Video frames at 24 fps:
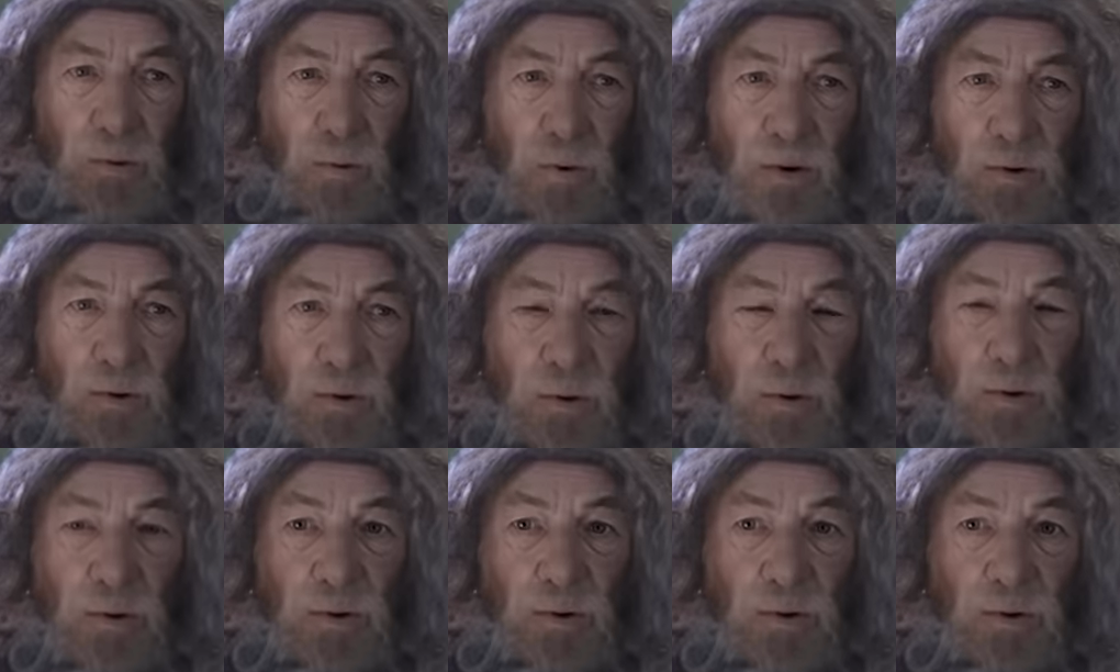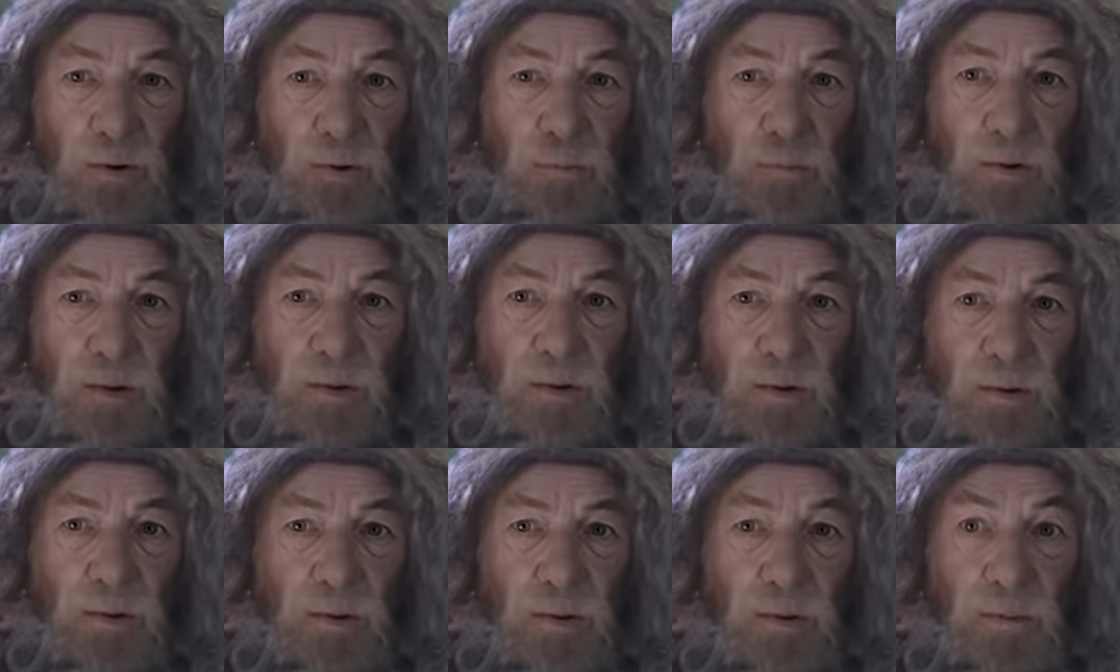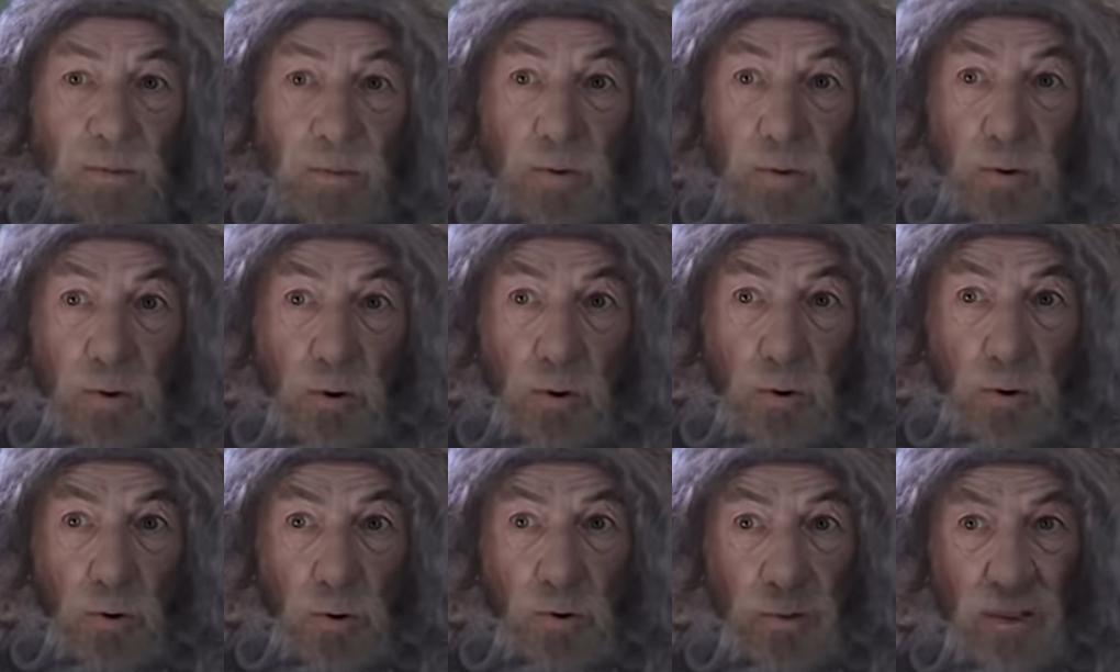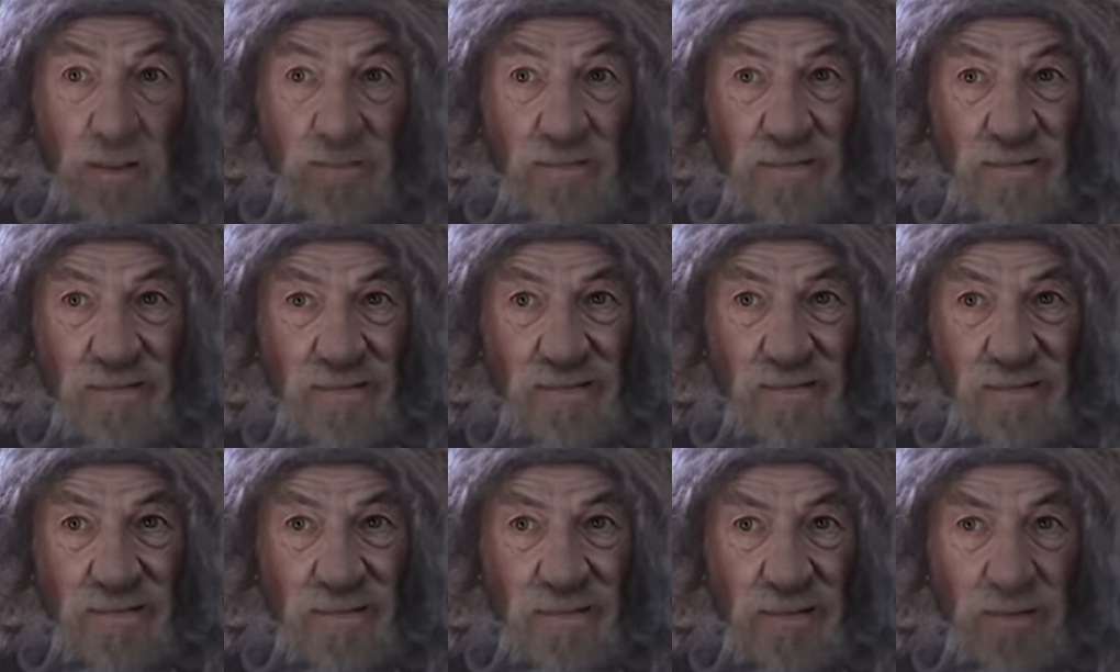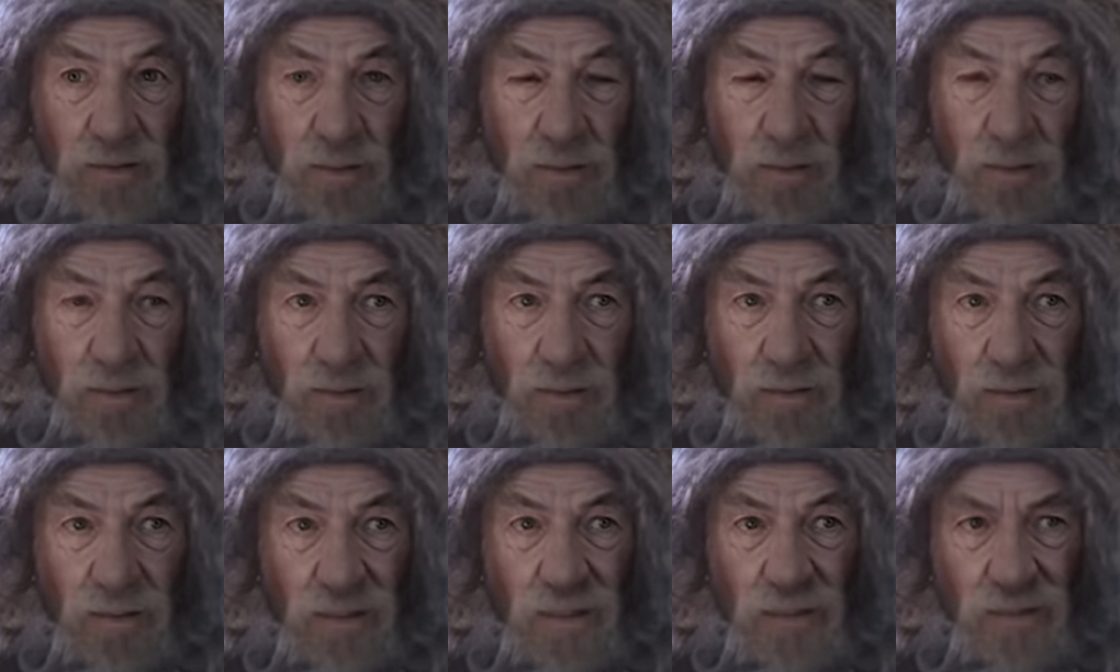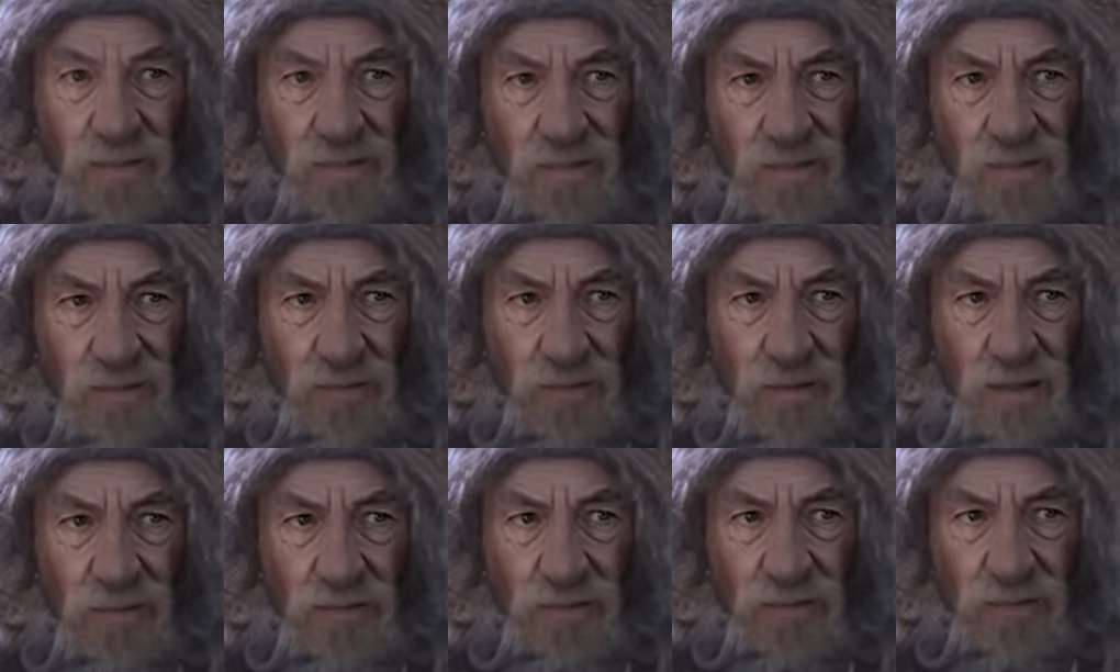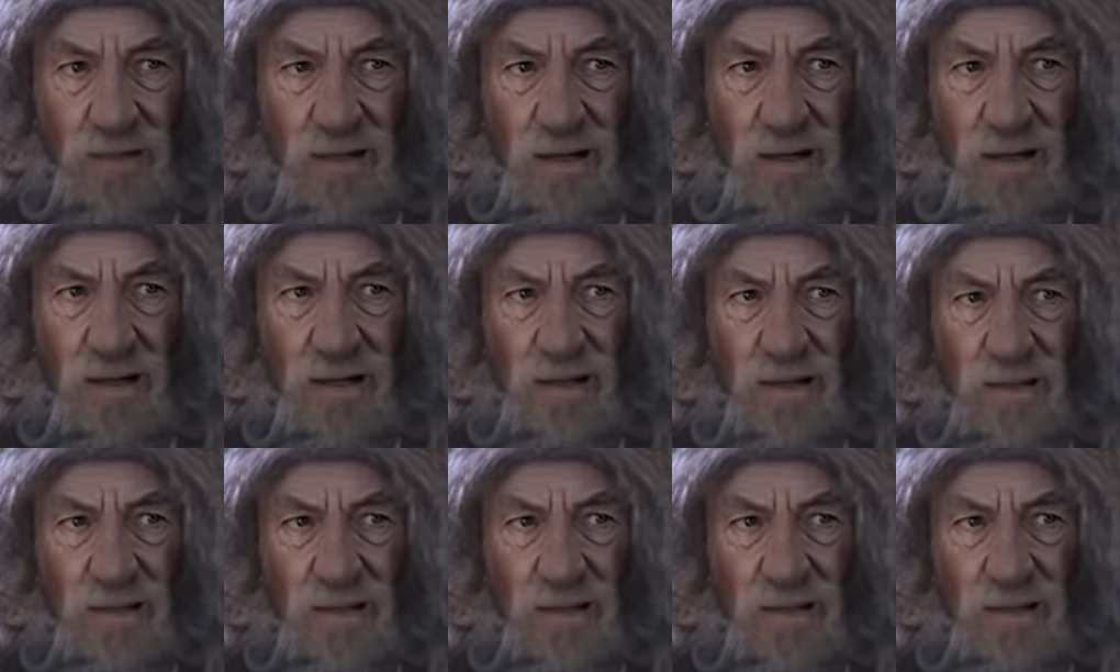wanting dominion over all living things isn't a red flag?